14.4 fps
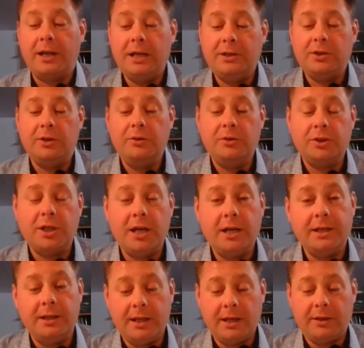he too shared
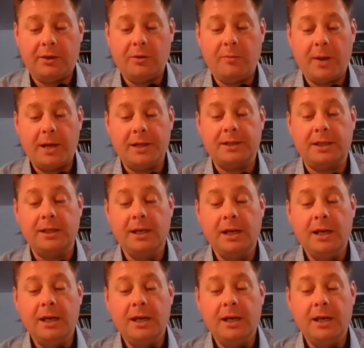in their humanity,